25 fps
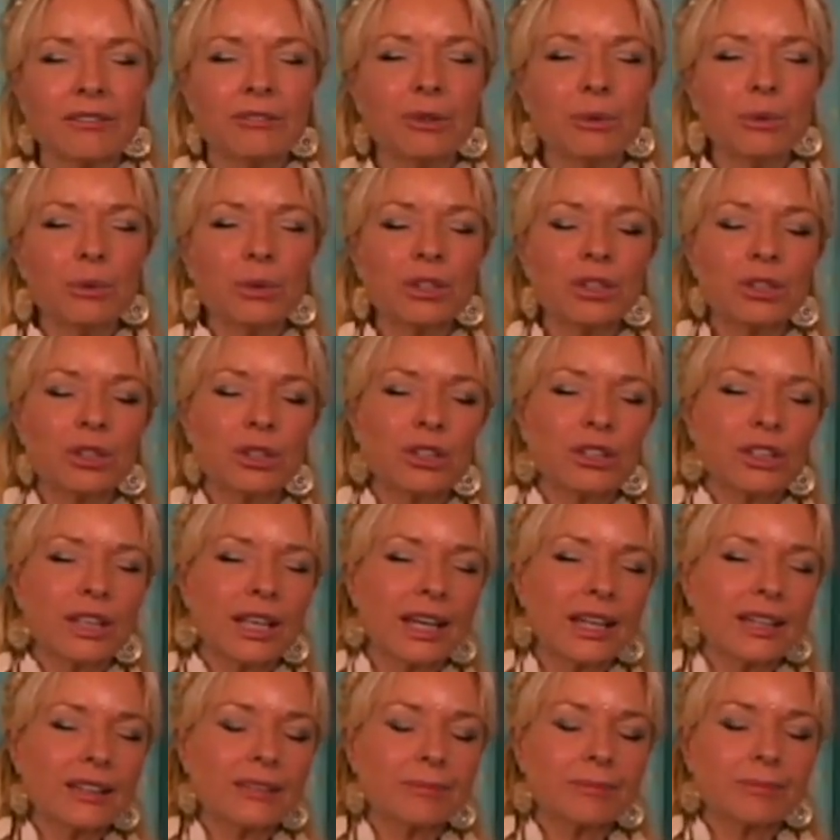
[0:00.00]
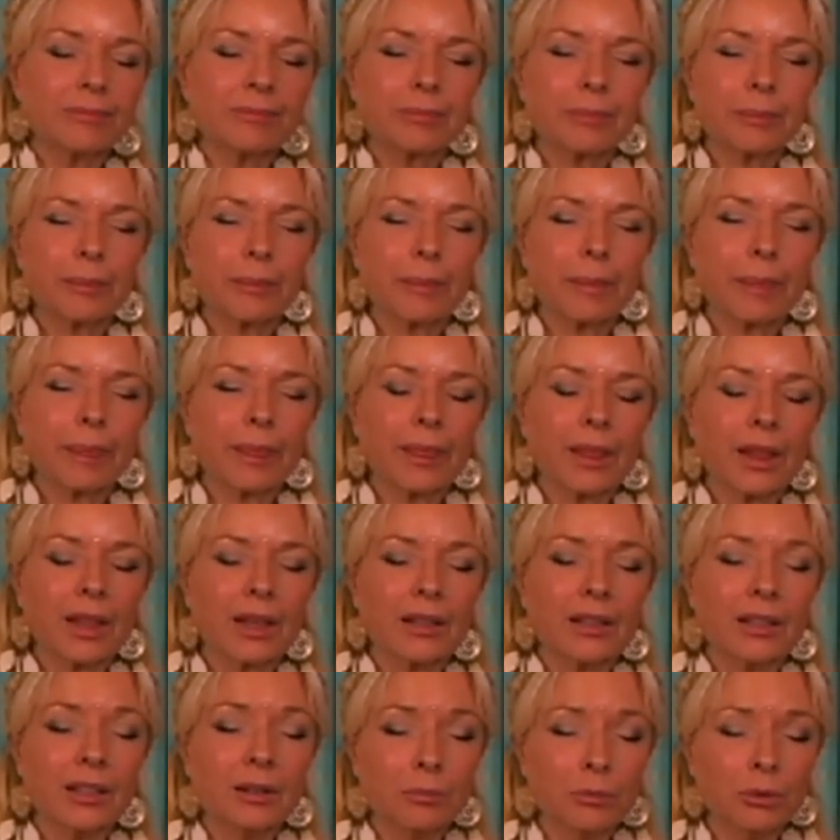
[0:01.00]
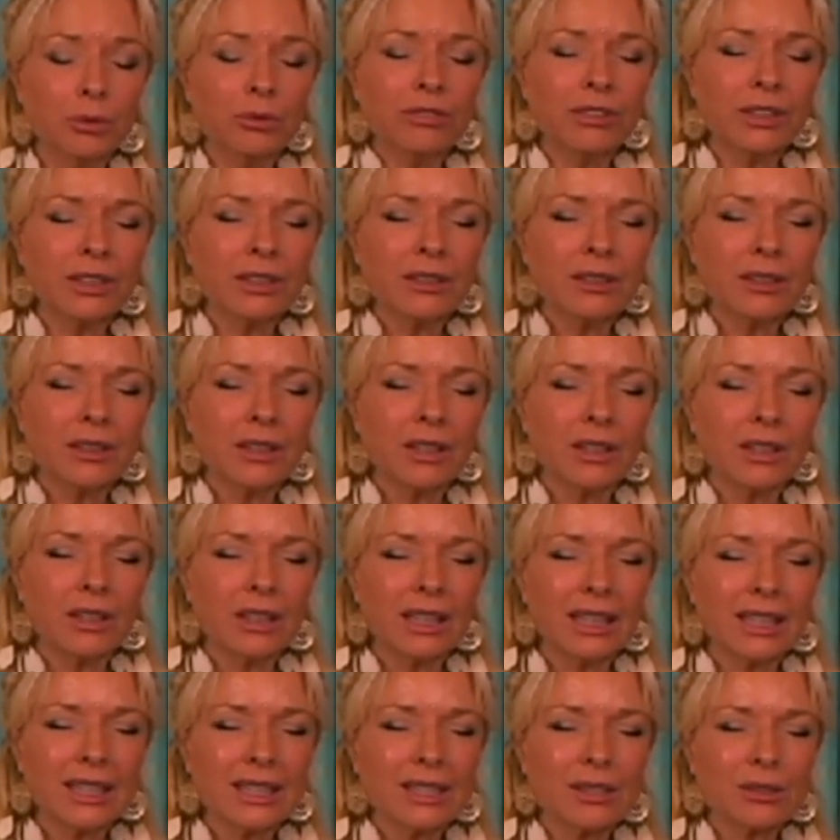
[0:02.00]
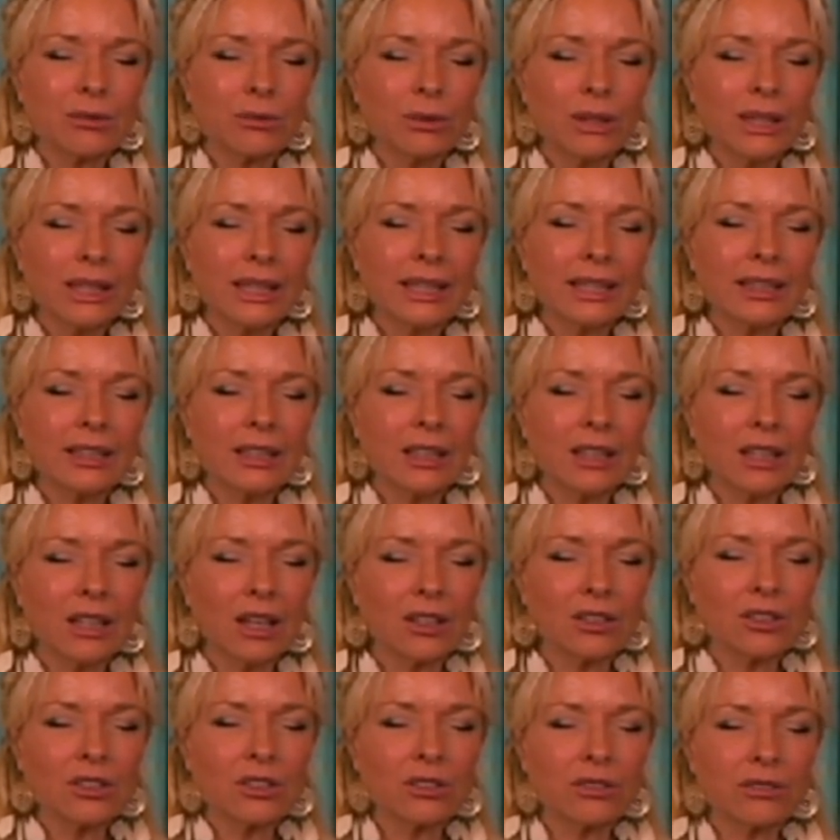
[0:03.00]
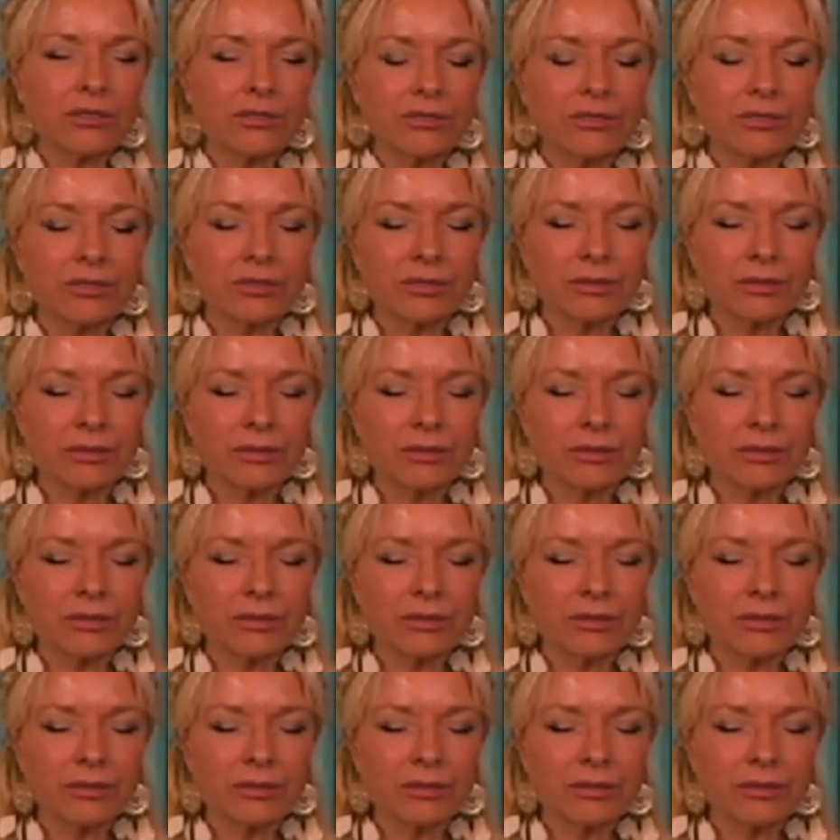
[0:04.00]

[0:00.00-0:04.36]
if you were to look at a movie, it's really lots of